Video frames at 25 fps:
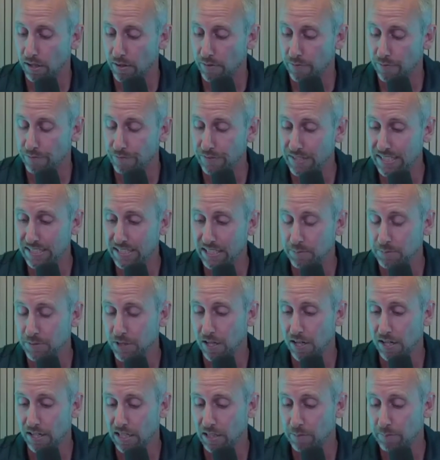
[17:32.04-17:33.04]
fee that I'm
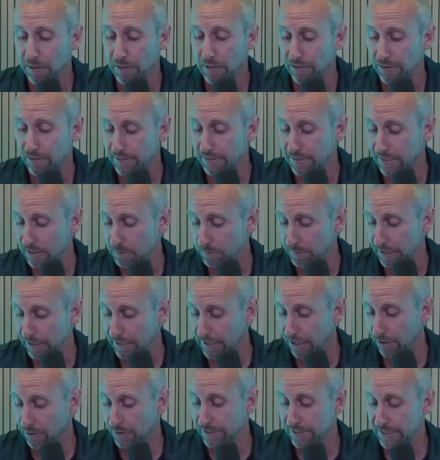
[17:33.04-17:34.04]
talking about, this SBA
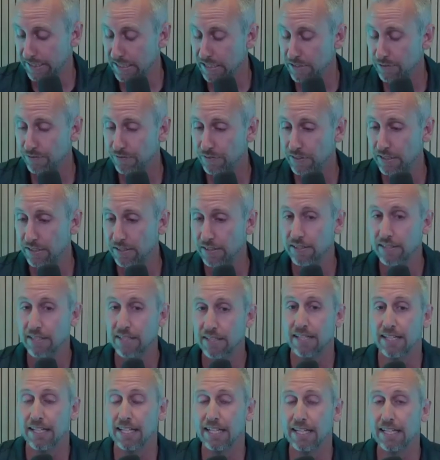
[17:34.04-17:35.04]
guarantee fee,
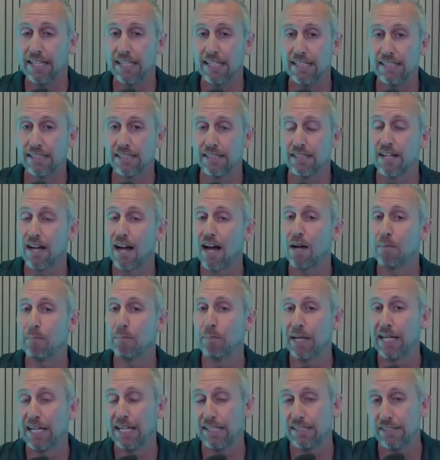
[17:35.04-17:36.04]
is not
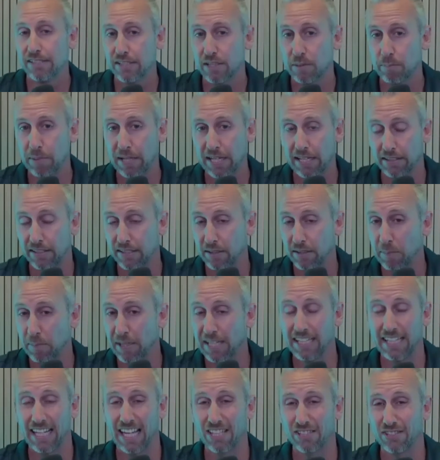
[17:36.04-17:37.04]
paid to the bank. The
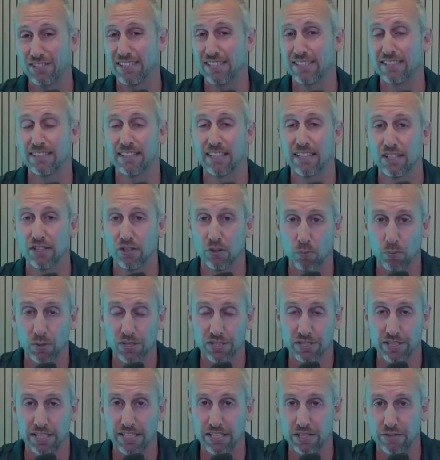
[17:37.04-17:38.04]
bank actually doesn't get an
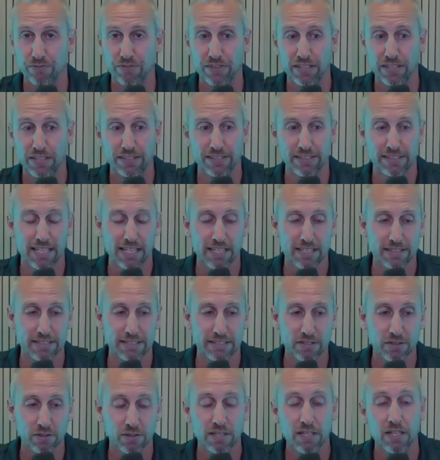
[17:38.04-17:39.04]
origination fee on this kind of
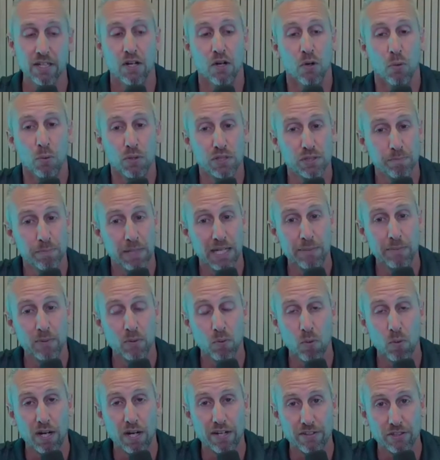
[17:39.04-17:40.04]
deal, which may be
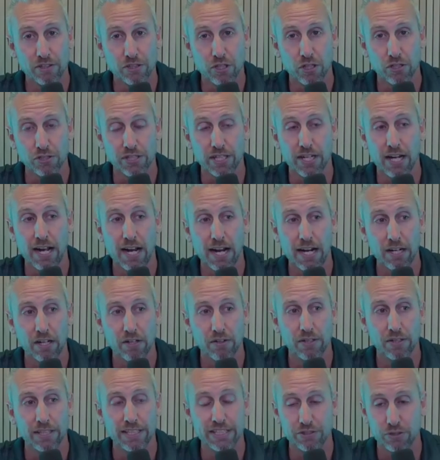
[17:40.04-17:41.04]
why they're charging
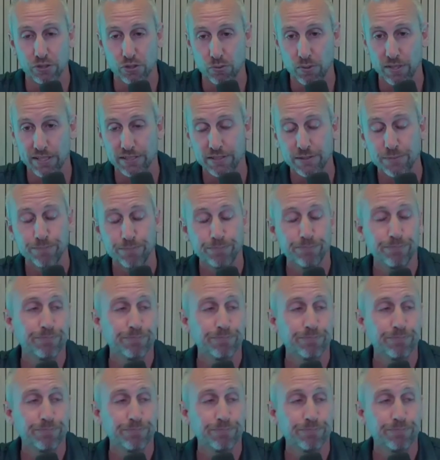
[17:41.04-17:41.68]
higher interest rates.